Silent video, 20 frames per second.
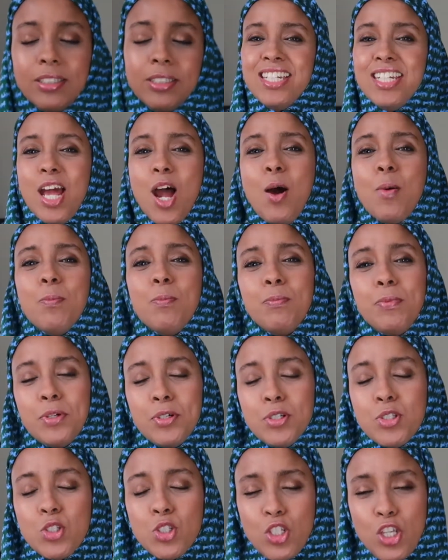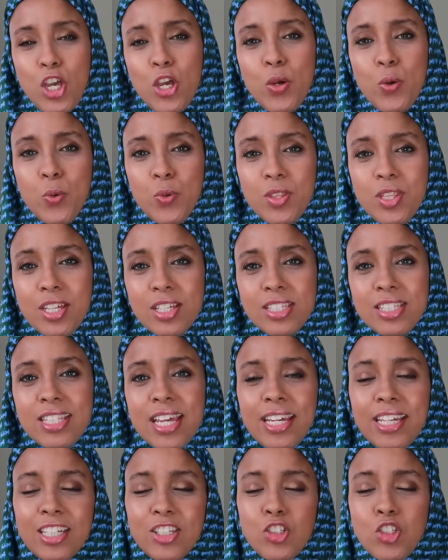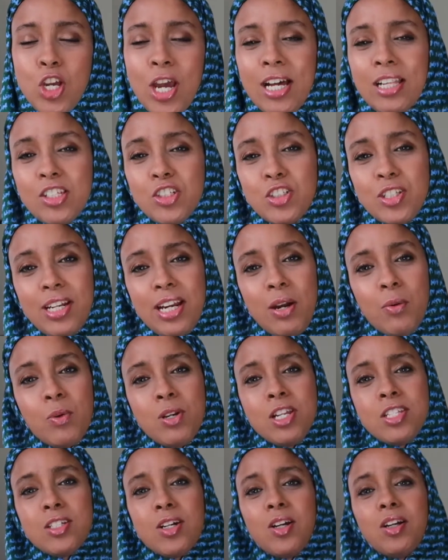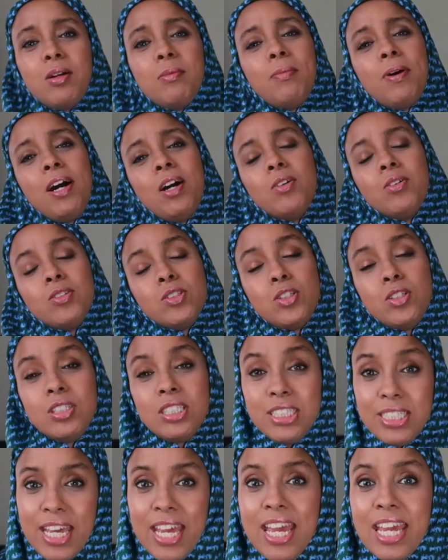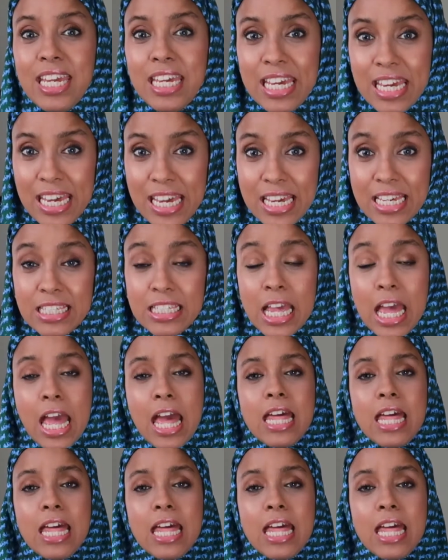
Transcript: Number 2, the second challenge that I want to talk about today is